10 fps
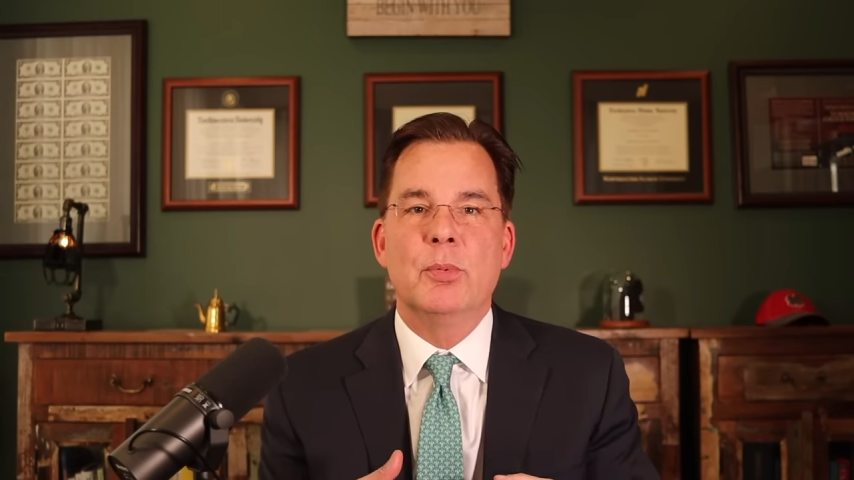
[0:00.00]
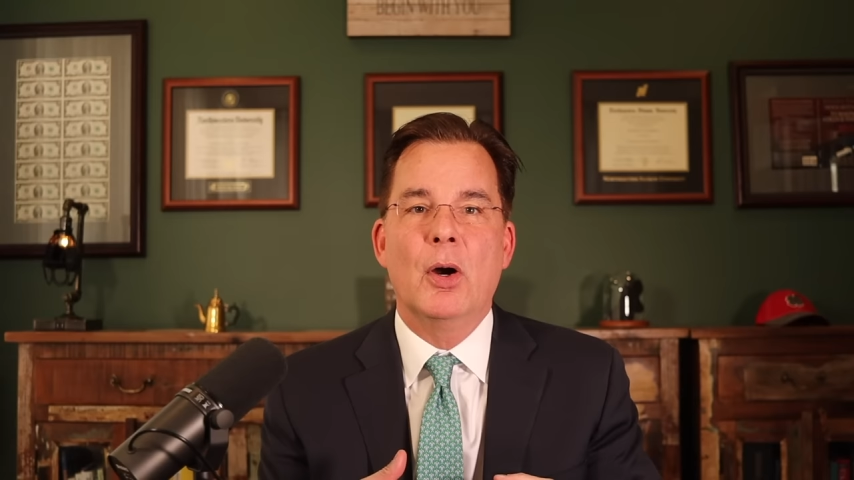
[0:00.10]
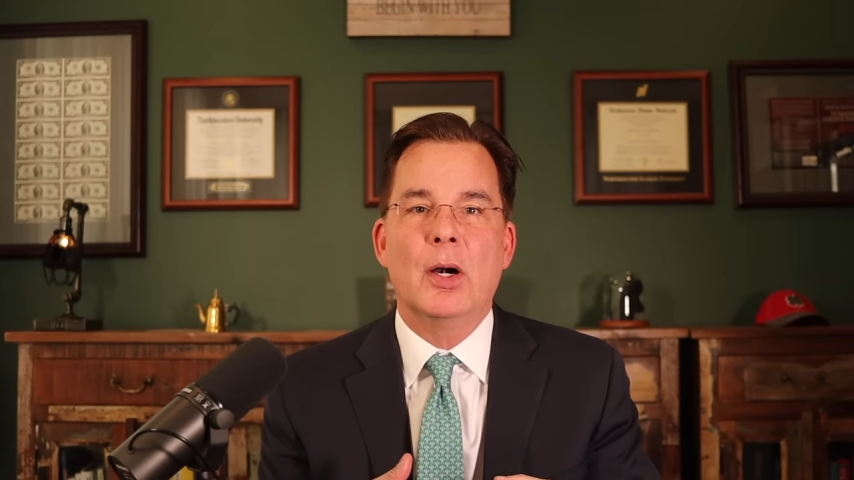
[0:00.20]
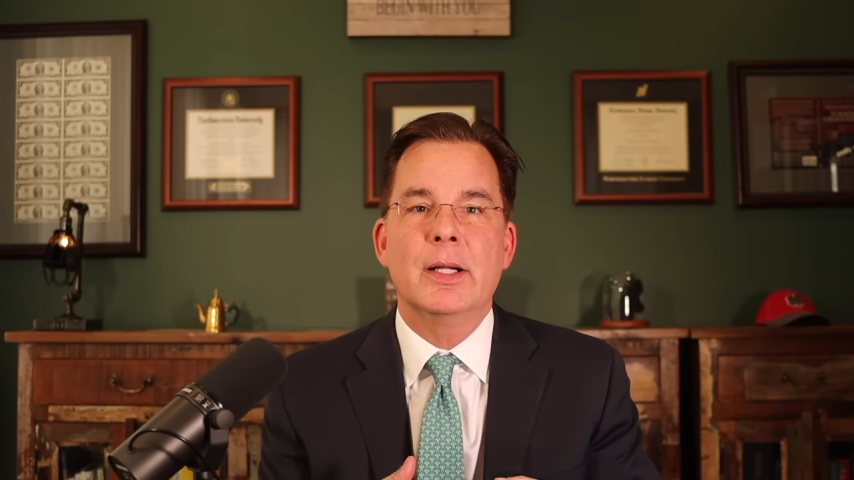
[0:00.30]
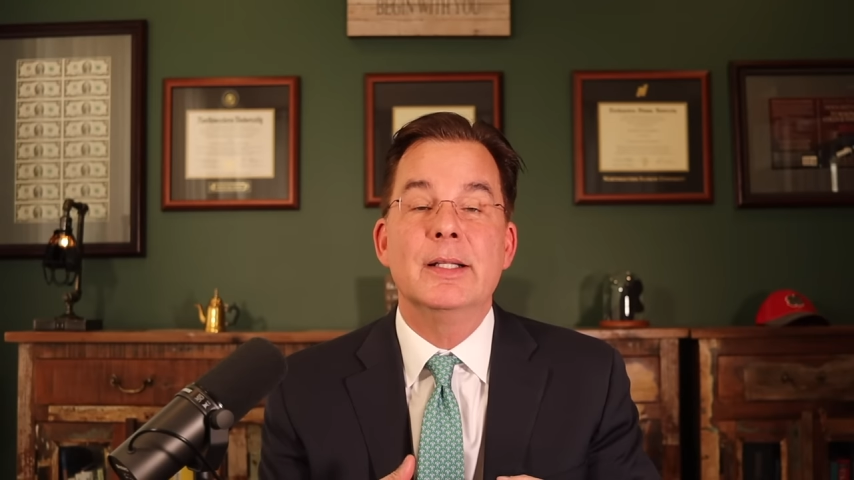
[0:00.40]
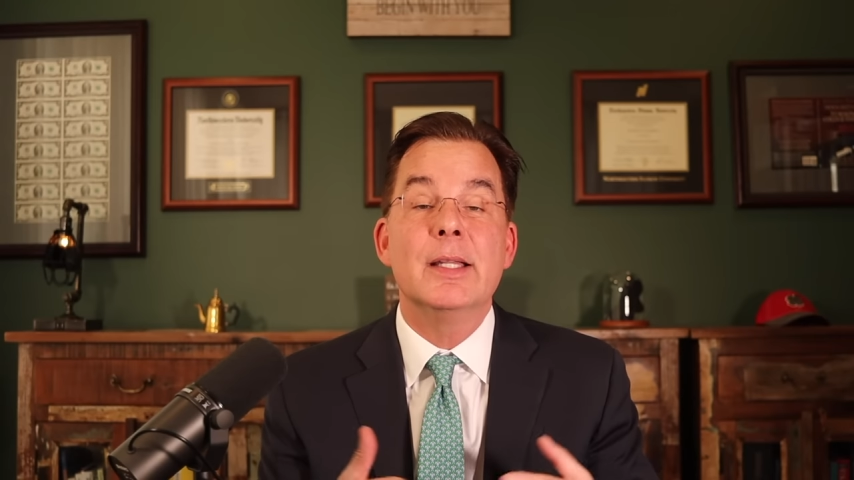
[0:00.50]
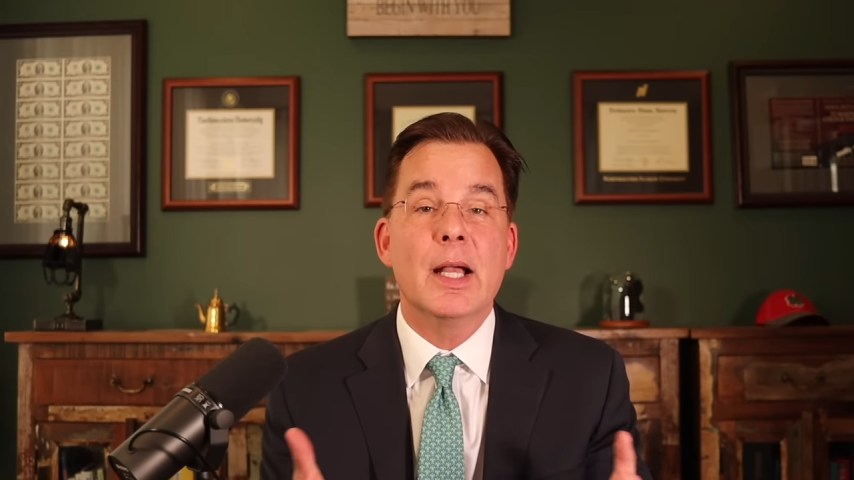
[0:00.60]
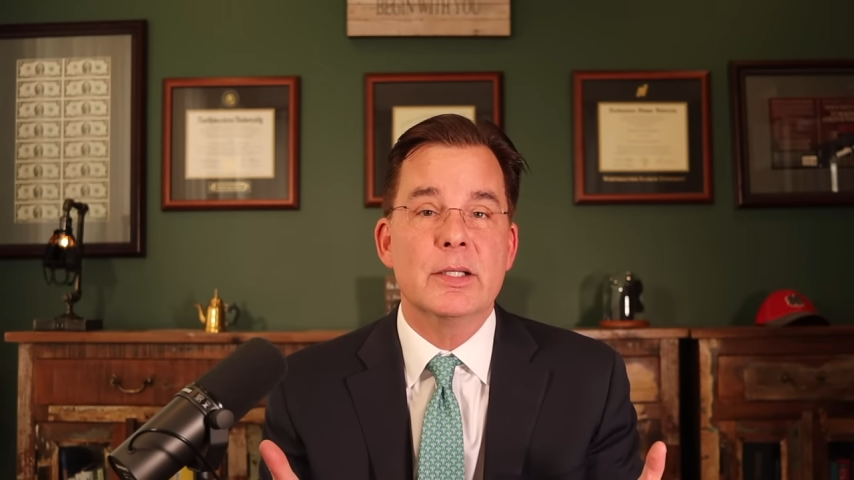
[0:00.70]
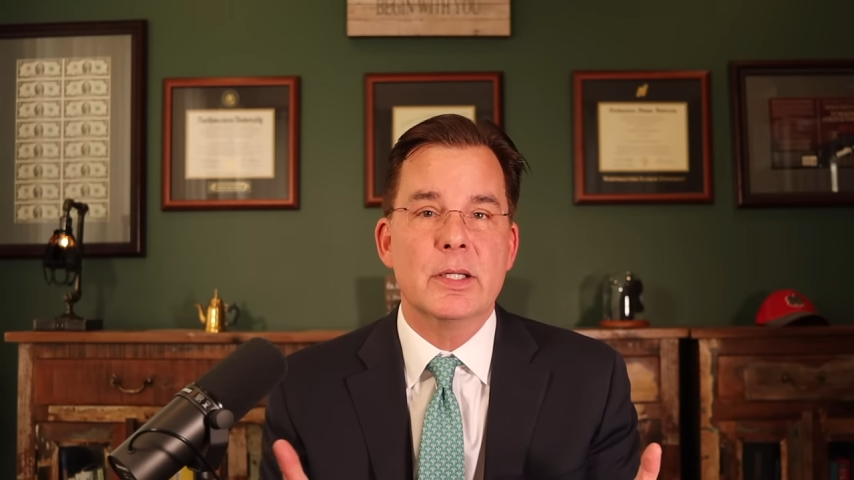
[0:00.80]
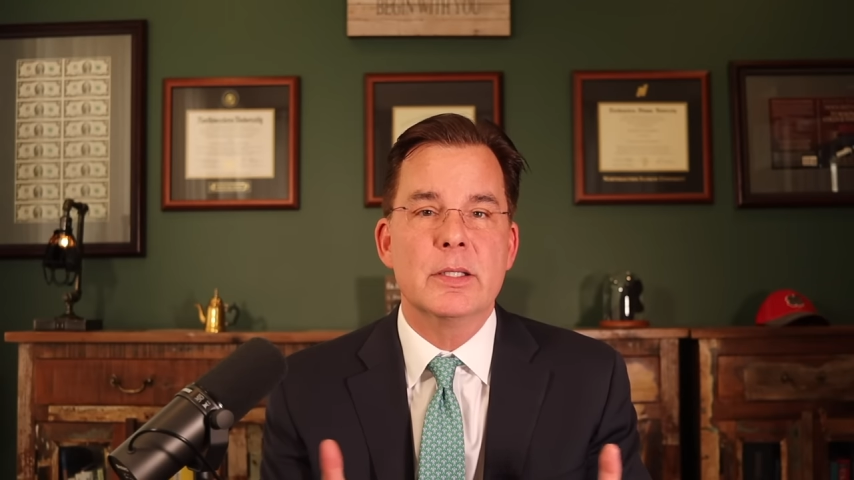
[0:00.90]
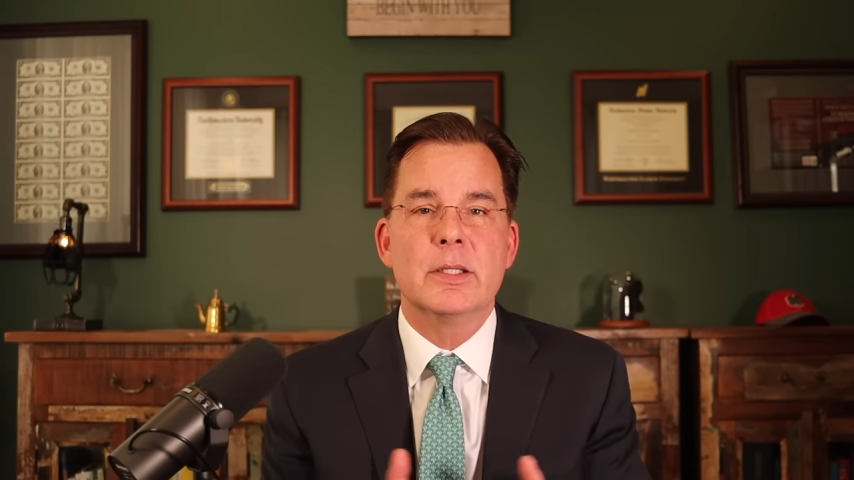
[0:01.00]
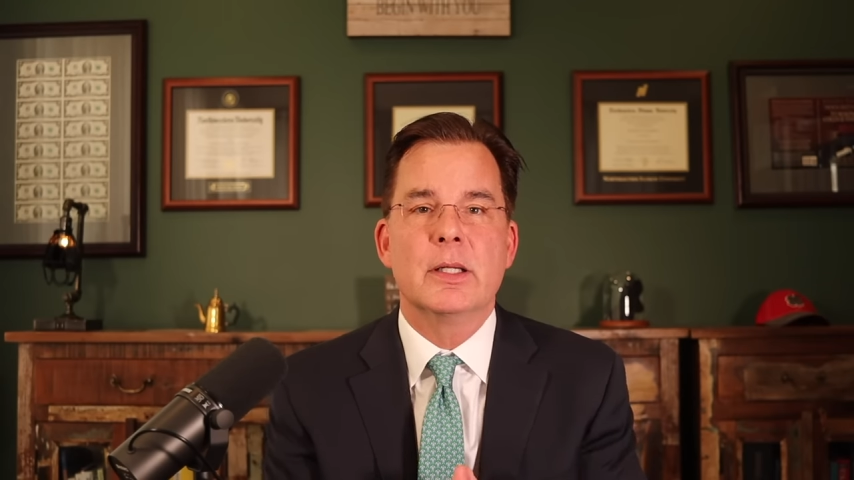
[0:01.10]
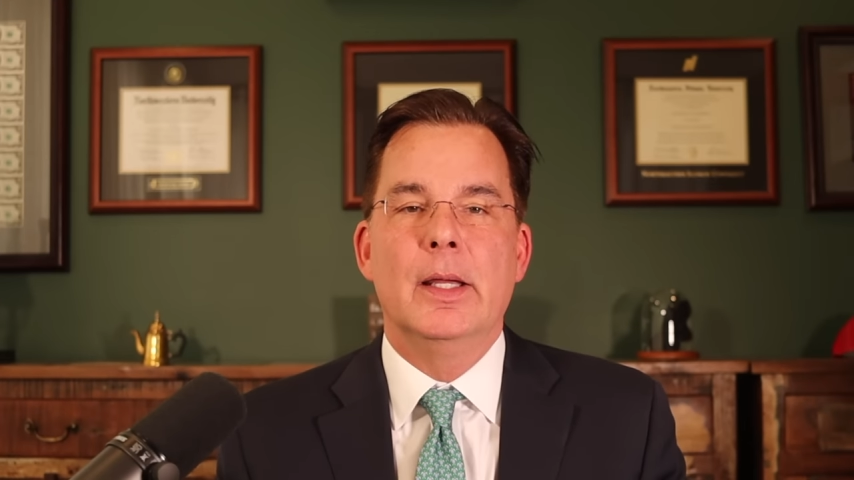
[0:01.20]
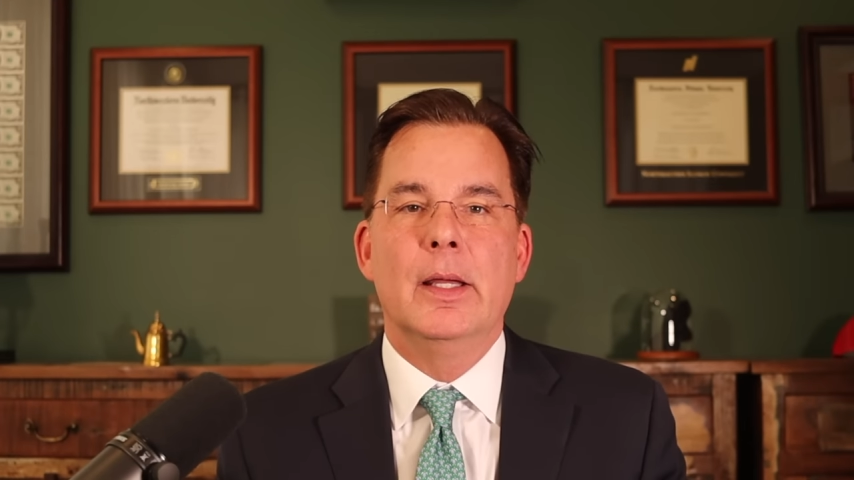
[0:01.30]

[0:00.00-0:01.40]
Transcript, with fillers: Park in Texas.